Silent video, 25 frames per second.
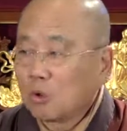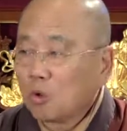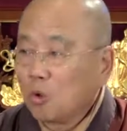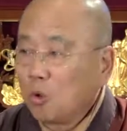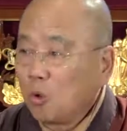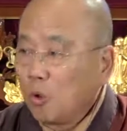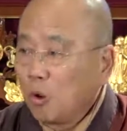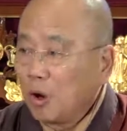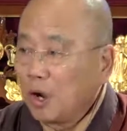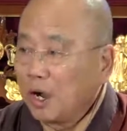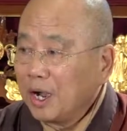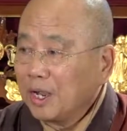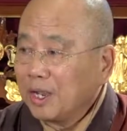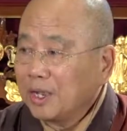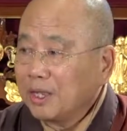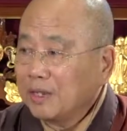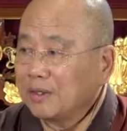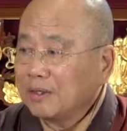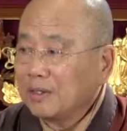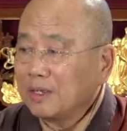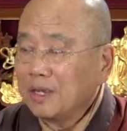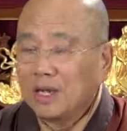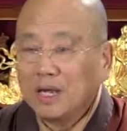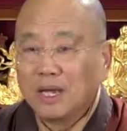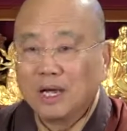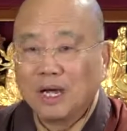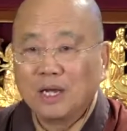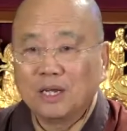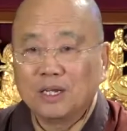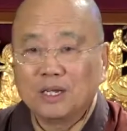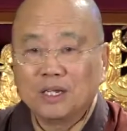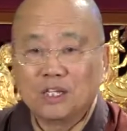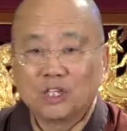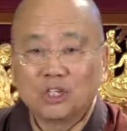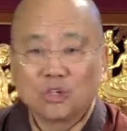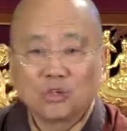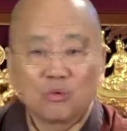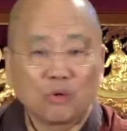quiet,
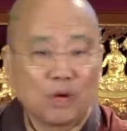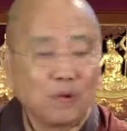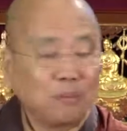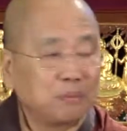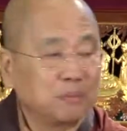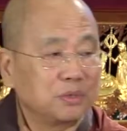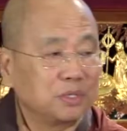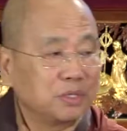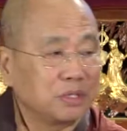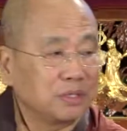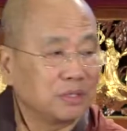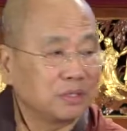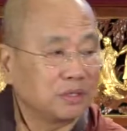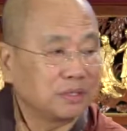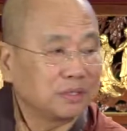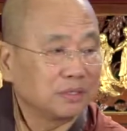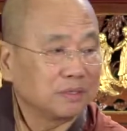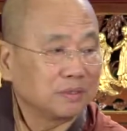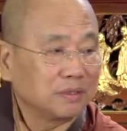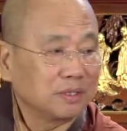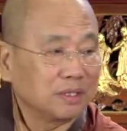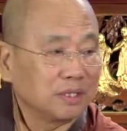uninterrupted,